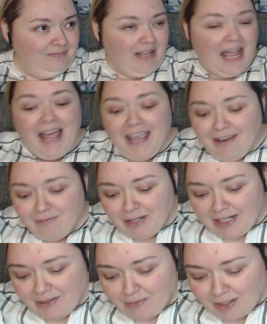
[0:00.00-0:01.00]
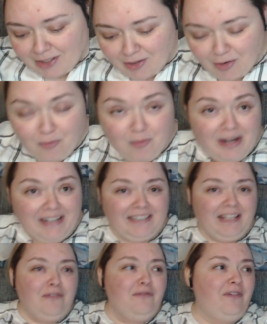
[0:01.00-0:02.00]
I really want to know where
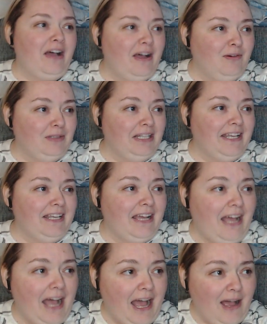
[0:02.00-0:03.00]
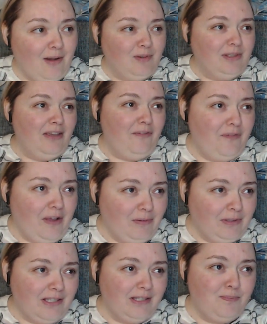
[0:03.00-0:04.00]
they found, like, how they
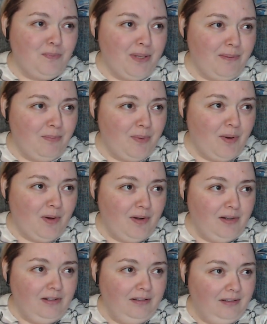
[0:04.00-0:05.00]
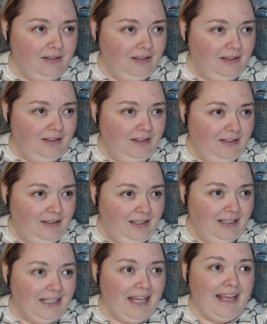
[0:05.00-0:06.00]
found these people.
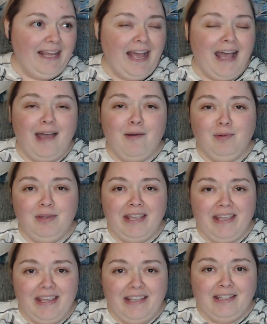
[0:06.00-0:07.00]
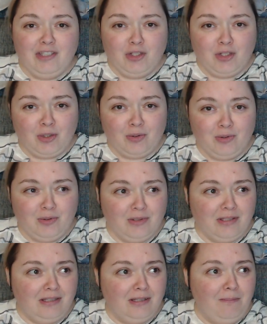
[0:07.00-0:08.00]
Like, how they
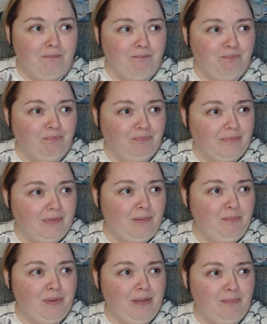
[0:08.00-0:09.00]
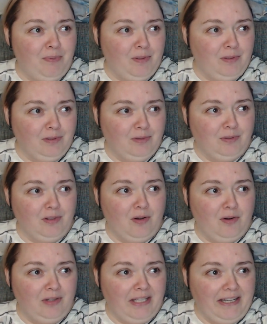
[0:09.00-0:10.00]
choose the people to
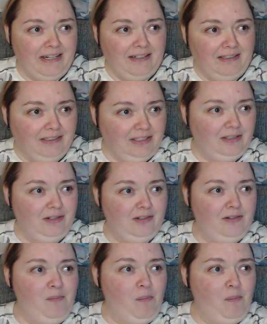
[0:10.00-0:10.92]
go there, you know?